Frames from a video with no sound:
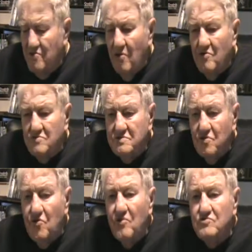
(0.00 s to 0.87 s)

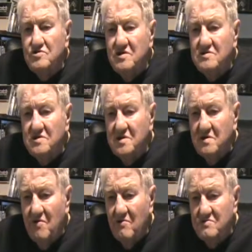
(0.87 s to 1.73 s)
Crohn's
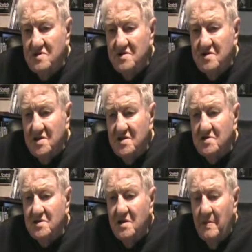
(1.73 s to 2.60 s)
disease. Crohn's
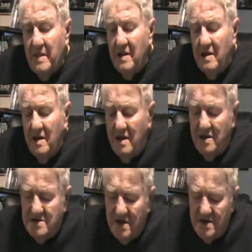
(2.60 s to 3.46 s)
disease.
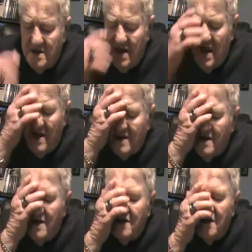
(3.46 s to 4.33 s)
He's had
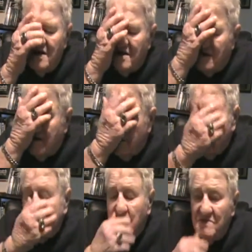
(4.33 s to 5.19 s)
that and
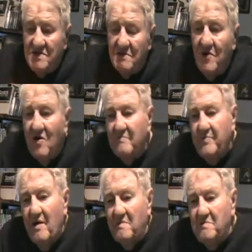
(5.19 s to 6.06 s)
some
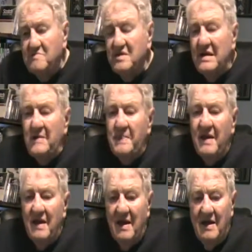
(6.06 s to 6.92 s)
heart problems,
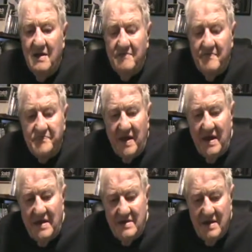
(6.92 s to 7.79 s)
and
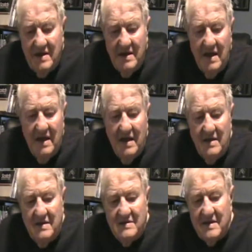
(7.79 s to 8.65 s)

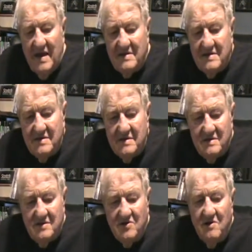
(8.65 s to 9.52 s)
this last
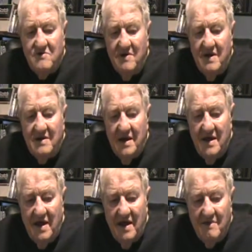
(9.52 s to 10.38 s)
surgery that
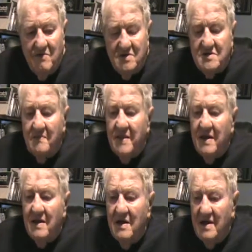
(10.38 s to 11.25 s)
they had was
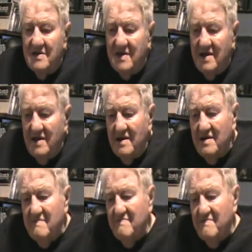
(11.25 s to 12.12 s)
he's had a
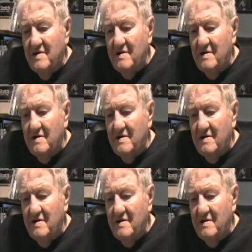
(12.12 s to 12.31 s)
lot of